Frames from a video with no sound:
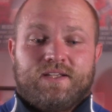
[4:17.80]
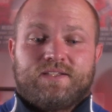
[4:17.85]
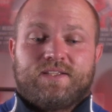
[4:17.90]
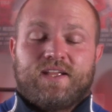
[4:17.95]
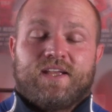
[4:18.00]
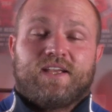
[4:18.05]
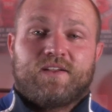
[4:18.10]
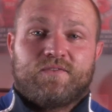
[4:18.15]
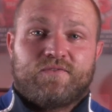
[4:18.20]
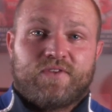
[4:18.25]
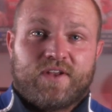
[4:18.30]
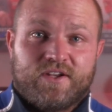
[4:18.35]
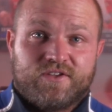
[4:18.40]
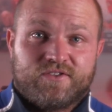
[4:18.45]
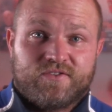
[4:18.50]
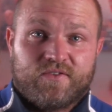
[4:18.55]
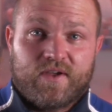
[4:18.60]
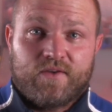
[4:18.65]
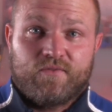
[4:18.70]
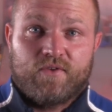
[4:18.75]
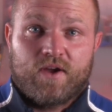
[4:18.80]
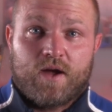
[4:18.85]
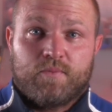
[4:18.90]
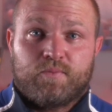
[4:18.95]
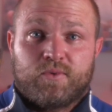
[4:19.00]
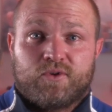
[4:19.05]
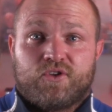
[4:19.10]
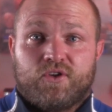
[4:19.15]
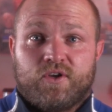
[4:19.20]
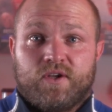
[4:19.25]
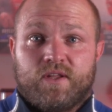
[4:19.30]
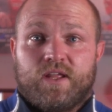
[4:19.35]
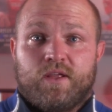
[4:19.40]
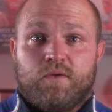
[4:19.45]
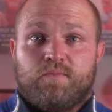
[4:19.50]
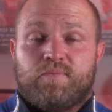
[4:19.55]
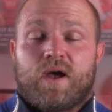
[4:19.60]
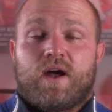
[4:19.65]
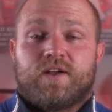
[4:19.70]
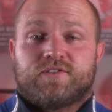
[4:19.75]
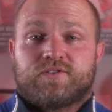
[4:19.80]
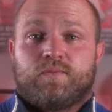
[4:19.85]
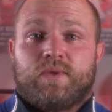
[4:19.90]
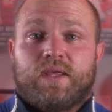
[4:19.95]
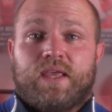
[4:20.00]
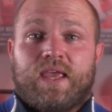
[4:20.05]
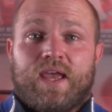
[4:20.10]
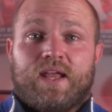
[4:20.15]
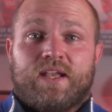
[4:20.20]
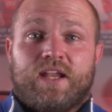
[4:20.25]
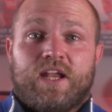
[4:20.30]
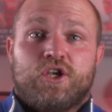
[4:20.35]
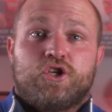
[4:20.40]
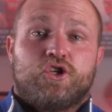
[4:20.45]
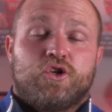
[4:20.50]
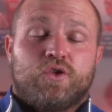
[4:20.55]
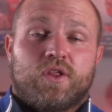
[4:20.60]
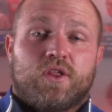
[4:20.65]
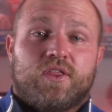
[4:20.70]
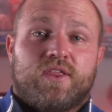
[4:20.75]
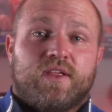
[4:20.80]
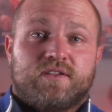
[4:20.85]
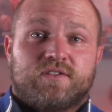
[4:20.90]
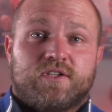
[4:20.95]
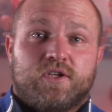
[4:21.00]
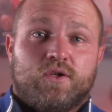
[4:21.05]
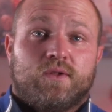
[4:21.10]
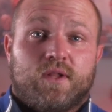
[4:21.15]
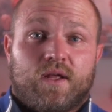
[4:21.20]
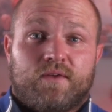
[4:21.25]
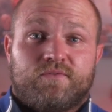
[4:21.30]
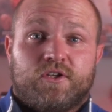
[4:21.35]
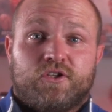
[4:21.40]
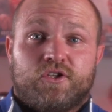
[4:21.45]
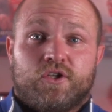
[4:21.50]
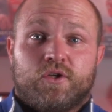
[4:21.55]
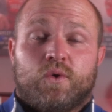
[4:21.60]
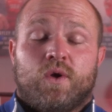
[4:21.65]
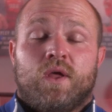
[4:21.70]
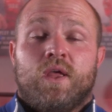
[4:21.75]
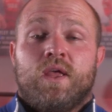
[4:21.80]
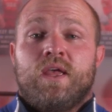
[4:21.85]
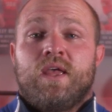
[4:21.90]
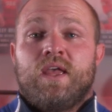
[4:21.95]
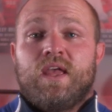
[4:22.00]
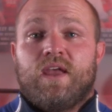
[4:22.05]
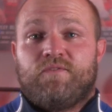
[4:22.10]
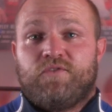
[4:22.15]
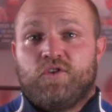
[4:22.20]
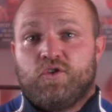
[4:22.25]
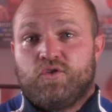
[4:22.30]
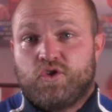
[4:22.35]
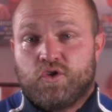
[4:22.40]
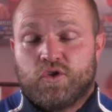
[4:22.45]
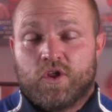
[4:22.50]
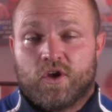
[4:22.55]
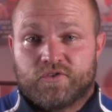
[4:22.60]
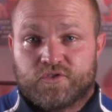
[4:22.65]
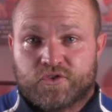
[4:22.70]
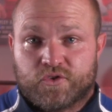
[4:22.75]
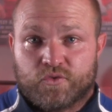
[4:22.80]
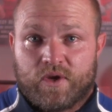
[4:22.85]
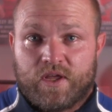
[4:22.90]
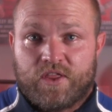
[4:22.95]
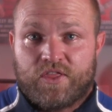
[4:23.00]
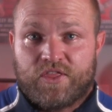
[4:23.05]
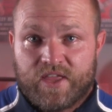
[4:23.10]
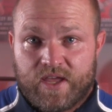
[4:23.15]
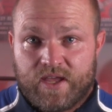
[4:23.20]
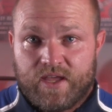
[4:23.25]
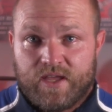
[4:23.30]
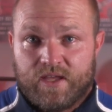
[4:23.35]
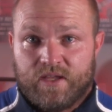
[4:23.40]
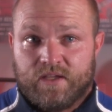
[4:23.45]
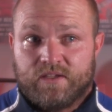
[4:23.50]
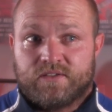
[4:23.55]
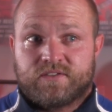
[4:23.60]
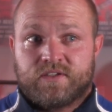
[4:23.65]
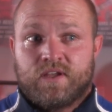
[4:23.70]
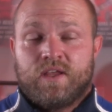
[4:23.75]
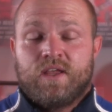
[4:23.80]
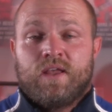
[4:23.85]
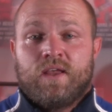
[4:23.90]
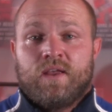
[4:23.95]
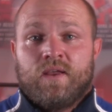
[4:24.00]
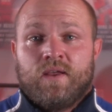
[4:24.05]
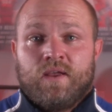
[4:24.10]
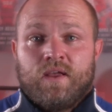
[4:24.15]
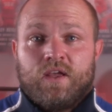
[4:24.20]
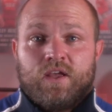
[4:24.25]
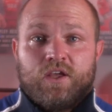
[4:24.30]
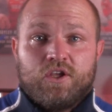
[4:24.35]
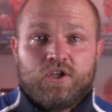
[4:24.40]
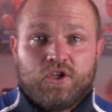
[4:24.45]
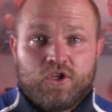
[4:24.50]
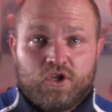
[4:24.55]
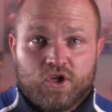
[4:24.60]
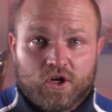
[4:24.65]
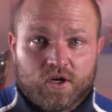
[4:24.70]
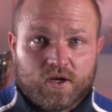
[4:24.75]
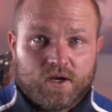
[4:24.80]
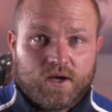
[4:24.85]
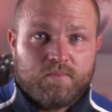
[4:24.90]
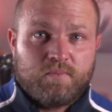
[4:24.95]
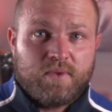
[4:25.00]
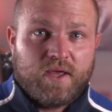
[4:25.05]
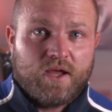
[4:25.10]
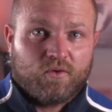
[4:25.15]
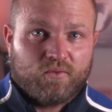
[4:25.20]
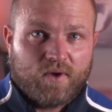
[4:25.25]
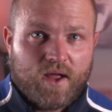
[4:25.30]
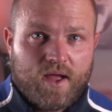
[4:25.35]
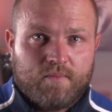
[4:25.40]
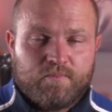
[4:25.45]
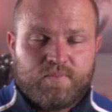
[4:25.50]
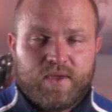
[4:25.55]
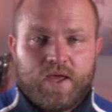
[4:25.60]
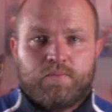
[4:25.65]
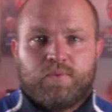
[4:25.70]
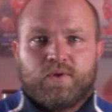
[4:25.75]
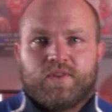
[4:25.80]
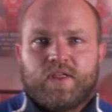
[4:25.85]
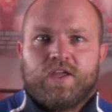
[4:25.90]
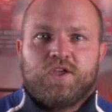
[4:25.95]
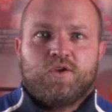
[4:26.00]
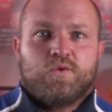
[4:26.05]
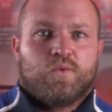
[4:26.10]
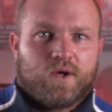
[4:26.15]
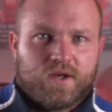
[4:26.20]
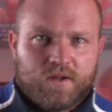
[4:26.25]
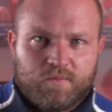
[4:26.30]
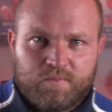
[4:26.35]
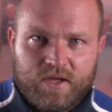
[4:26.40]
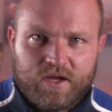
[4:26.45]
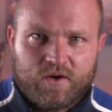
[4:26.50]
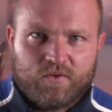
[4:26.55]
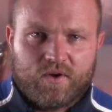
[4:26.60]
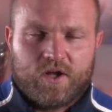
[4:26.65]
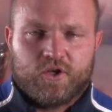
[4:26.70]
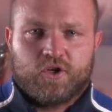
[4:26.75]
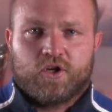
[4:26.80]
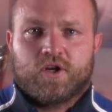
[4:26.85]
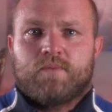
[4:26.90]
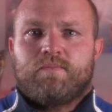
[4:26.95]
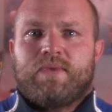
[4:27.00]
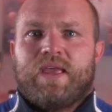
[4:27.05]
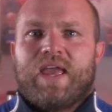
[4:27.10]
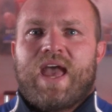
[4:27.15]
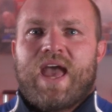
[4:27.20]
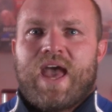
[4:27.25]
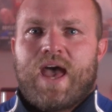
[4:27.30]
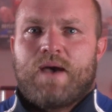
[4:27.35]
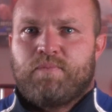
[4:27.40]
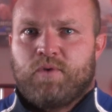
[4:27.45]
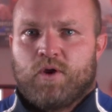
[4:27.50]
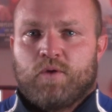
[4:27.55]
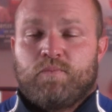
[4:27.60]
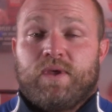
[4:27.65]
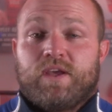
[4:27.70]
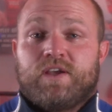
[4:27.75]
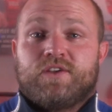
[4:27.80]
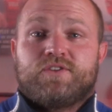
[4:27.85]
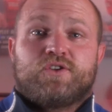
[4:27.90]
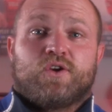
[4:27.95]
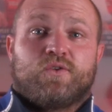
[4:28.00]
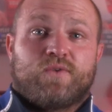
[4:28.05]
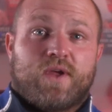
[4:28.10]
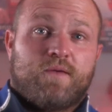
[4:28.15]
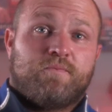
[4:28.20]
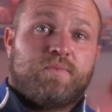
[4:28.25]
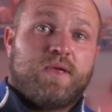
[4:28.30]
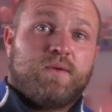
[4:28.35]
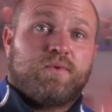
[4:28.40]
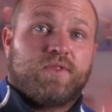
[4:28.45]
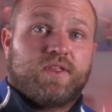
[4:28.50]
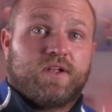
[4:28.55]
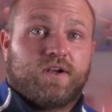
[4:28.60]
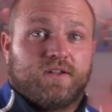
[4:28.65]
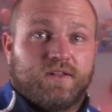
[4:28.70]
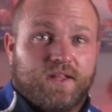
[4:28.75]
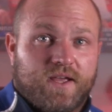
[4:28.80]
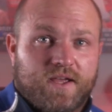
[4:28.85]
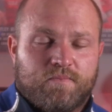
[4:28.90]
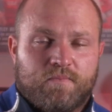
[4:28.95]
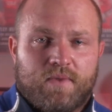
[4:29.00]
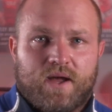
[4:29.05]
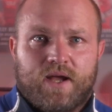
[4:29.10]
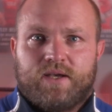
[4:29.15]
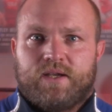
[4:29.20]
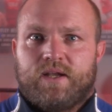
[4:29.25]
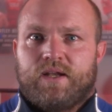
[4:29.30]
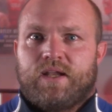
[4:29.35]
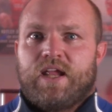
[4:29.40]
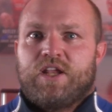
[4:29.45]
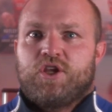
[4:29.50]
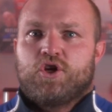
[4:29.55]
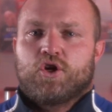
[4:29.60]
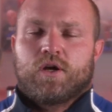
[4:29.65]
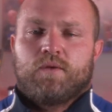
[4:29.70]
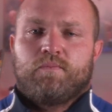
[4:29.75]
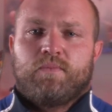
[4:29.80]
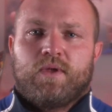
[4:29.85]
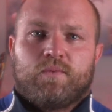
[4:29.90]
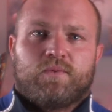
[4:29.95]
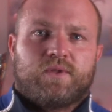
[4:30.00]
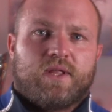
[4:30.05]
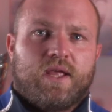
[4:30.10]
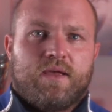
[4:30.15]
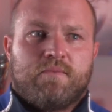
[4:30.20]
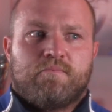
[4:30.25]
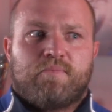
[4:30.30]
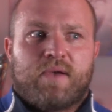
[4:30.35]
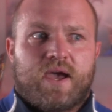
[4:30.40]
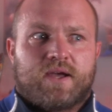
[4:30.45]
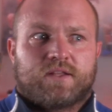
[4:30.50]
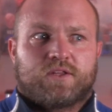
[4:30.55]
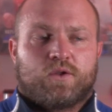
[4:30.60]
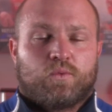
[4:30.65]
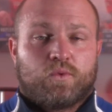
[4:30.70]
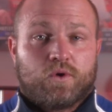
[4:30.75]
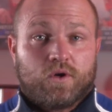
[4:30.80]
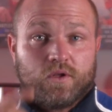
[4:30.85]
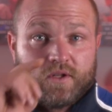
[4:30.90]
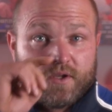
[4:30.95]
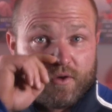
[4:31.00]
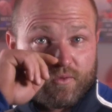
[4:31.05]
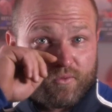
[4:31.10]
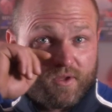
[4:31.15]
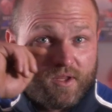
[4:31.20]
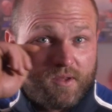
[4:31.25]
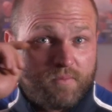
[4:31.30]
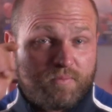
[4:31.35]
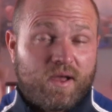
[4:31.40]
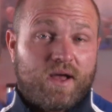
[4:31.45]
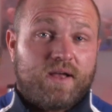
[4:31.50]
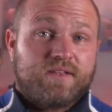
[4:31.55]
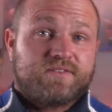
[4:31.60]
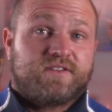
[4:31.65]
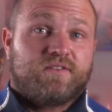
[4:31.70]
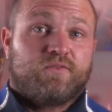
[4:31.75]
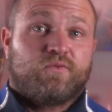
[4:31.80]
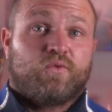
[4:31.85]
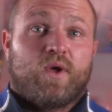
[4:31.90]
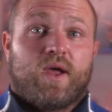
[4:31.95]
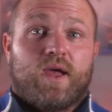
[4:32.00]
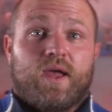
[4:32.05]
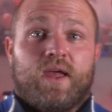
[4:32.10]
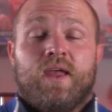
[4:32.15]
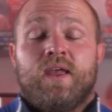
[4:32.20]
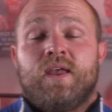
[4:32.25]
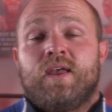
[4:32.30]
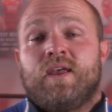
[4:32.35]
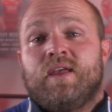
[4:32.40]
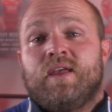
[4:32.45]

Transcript: Take advantage of every opportunity that you possibly can and do the things that you love to do. If you do those three things, you're going to be around people that you want to be around. You're going to be happier because you're around people that are like-minded and you're going to be able to impact the world in a really positive way.